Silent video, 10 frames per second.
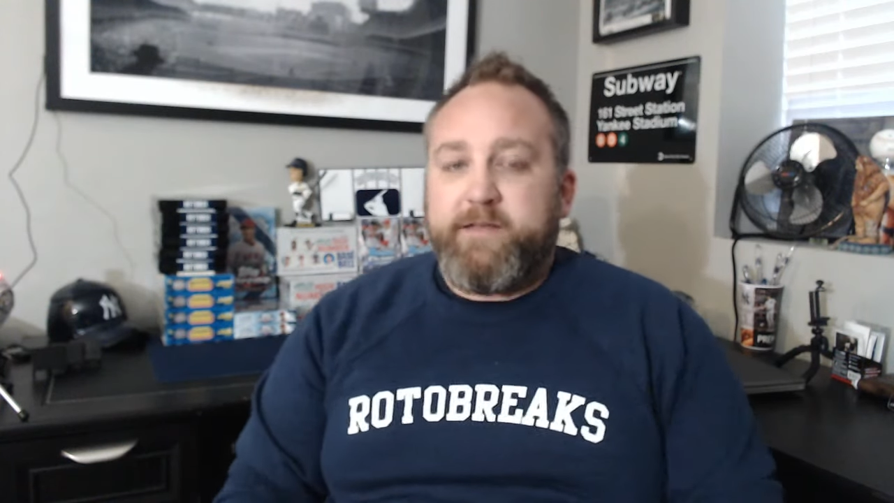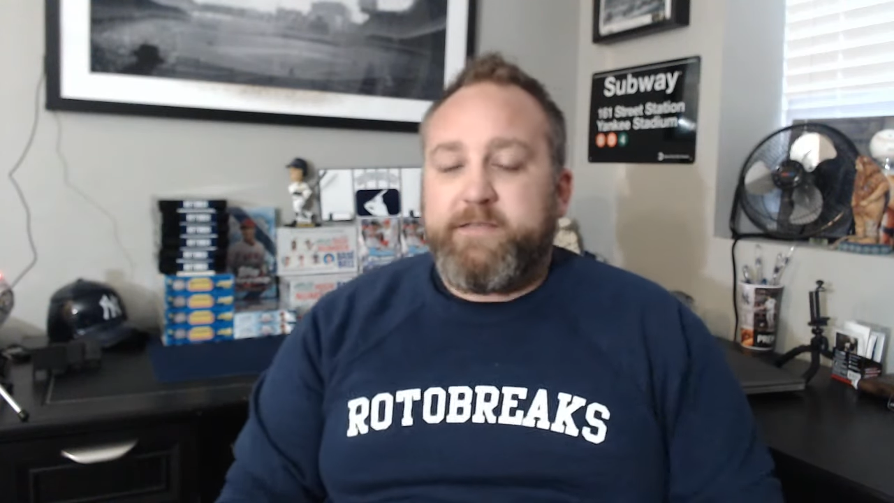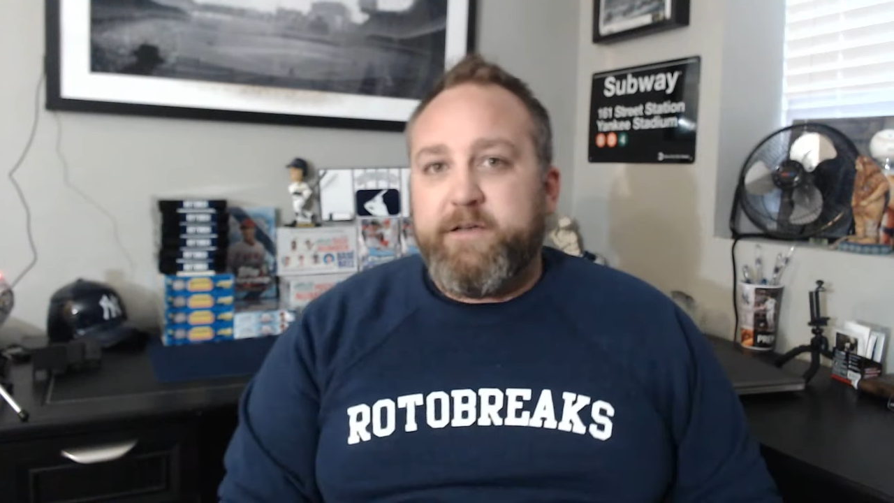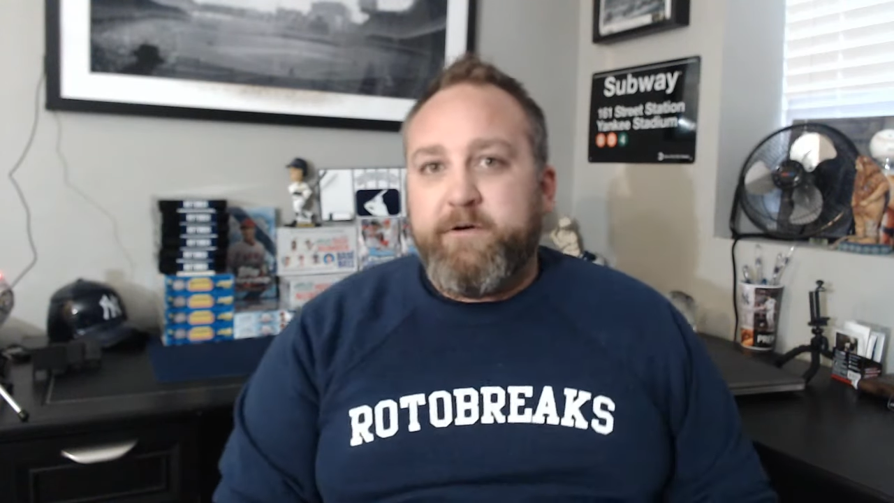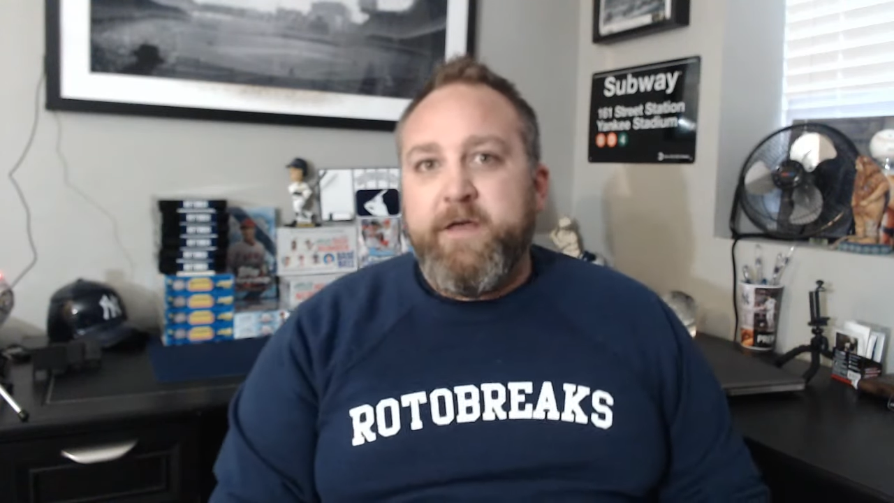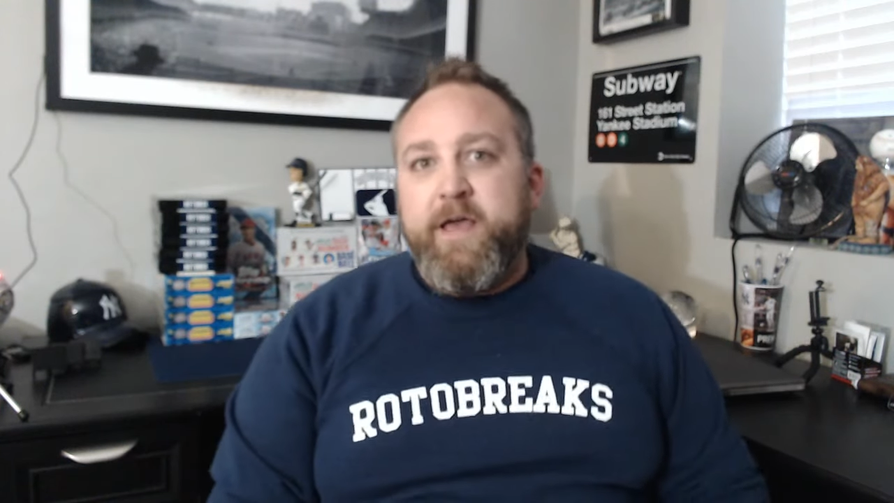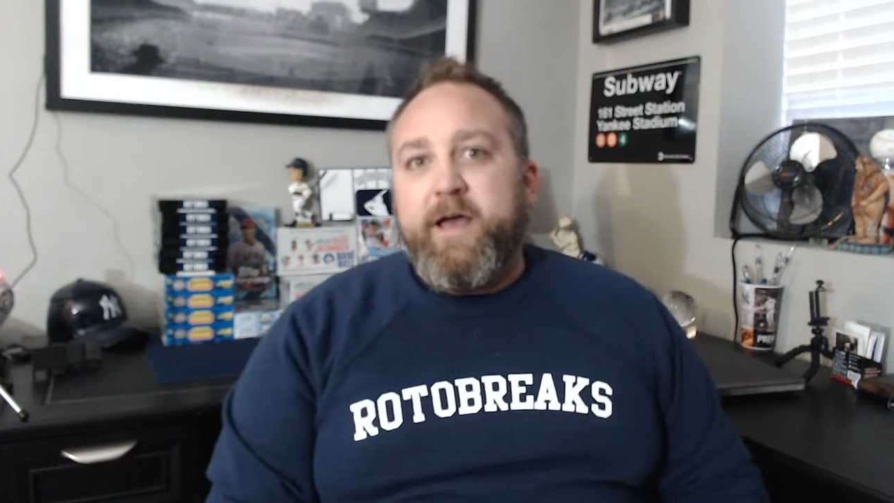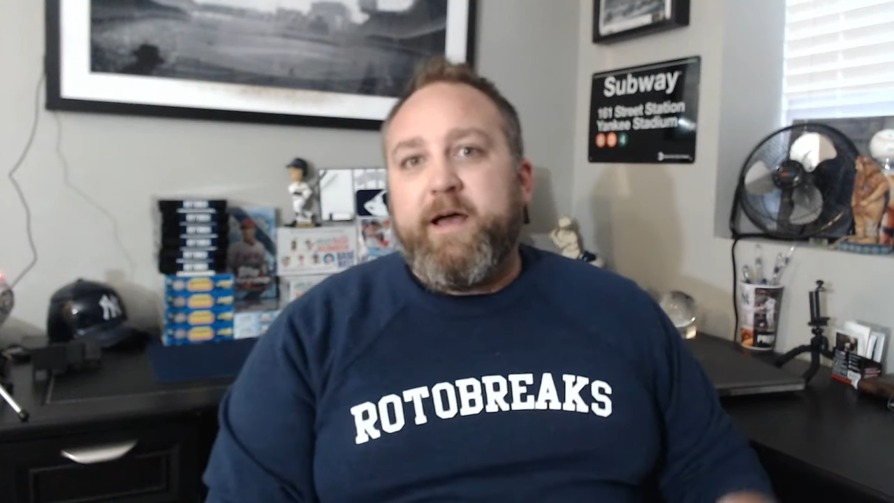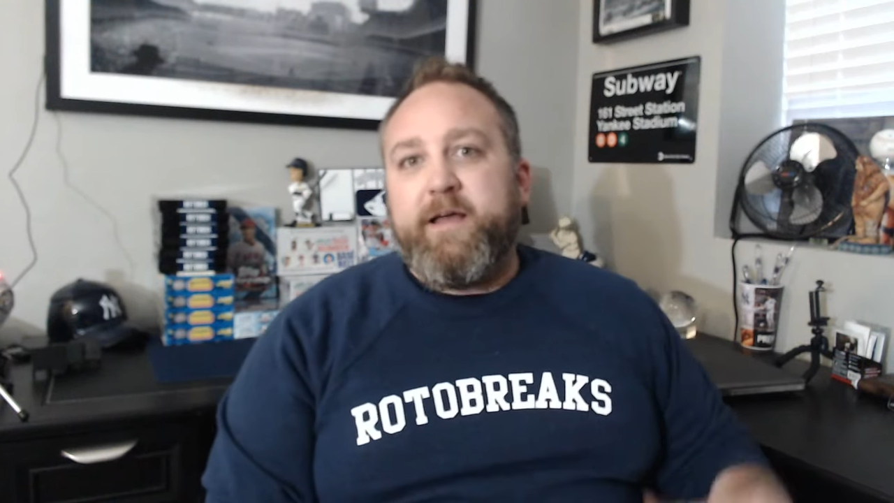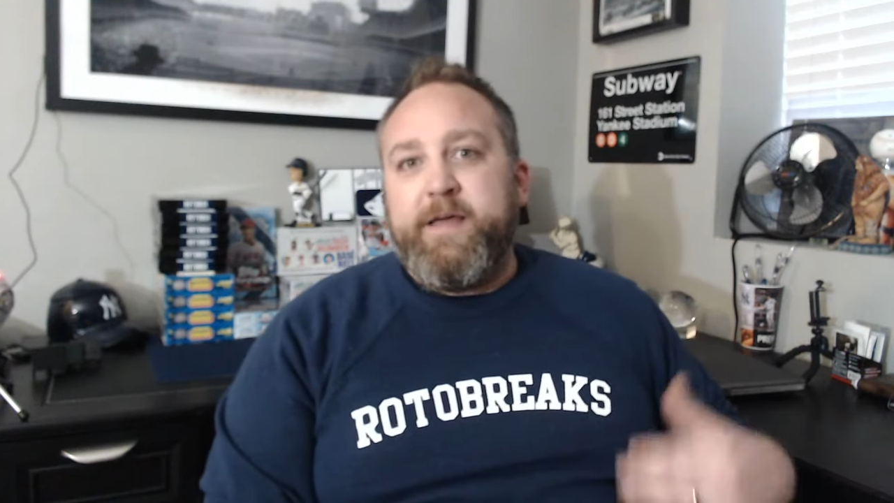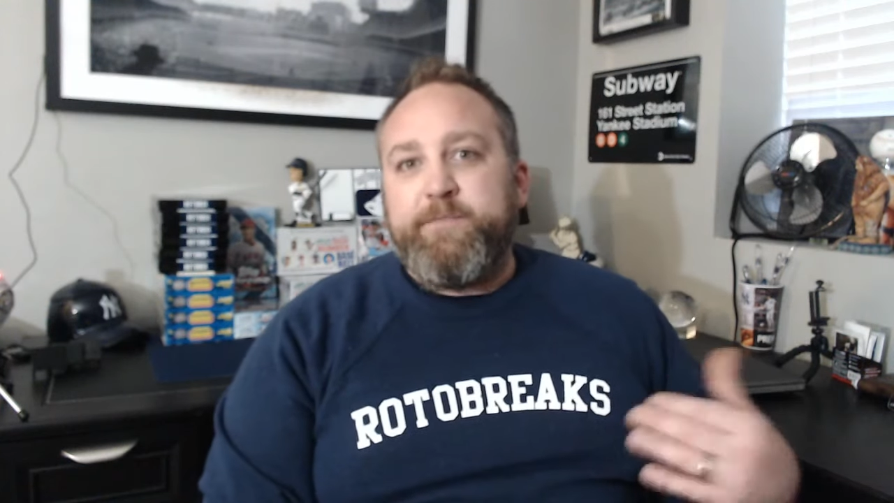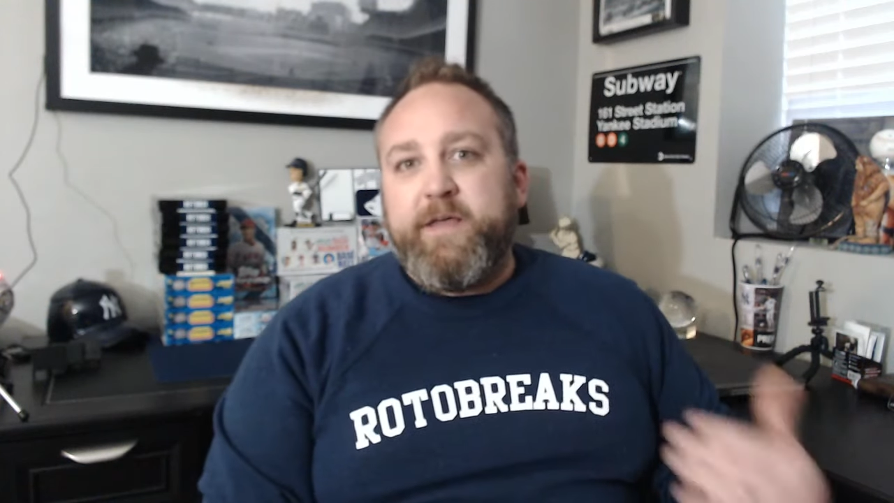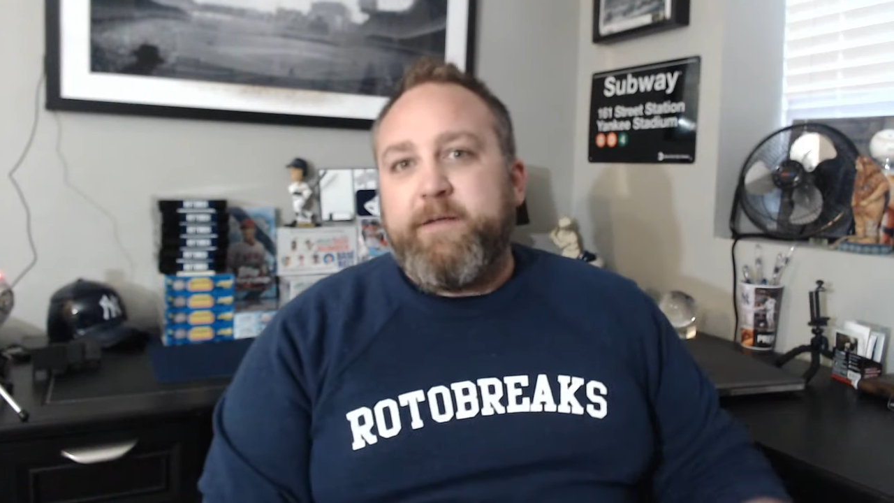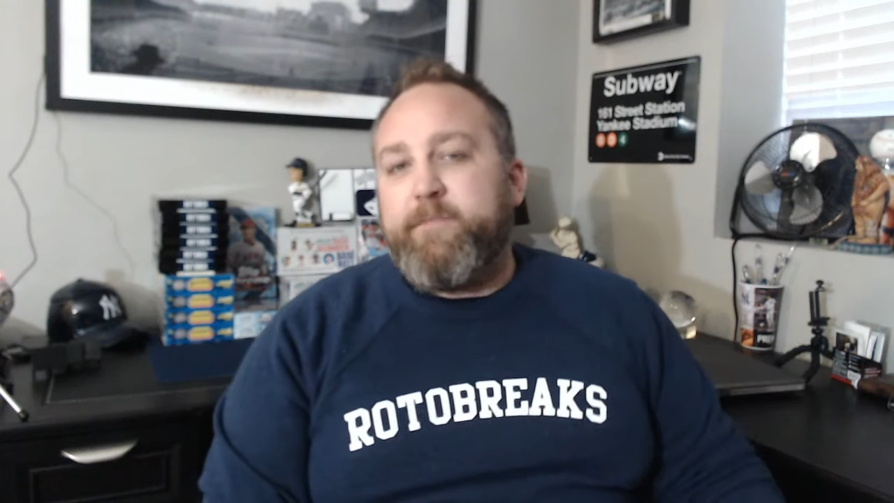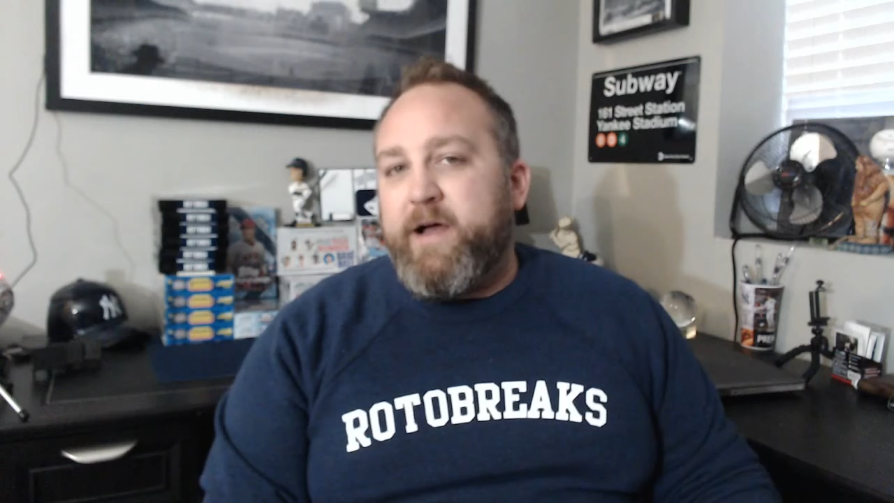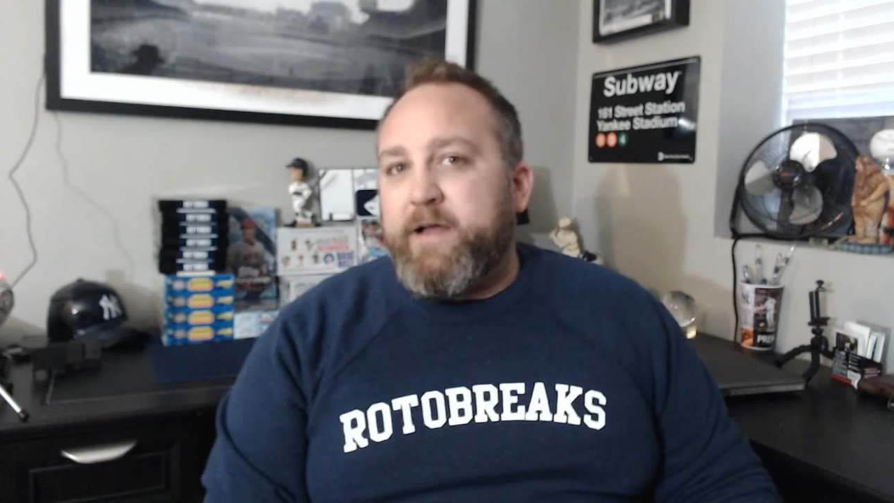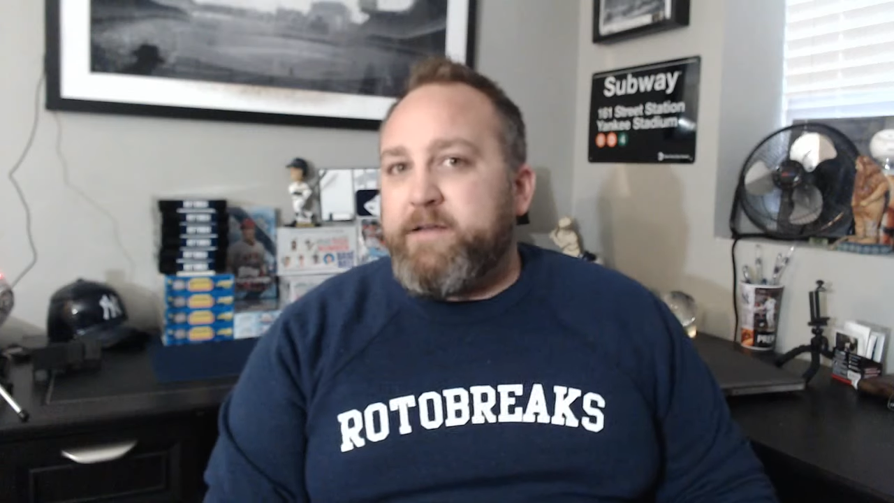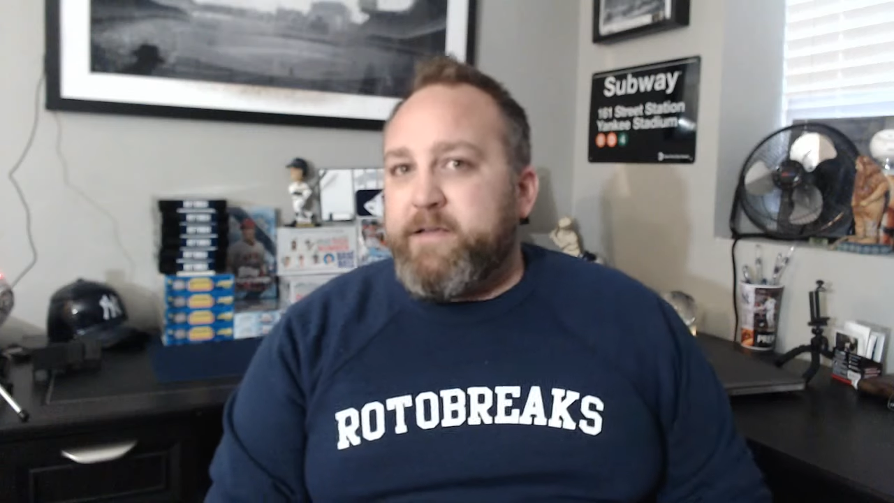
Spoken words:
So keep that in mind.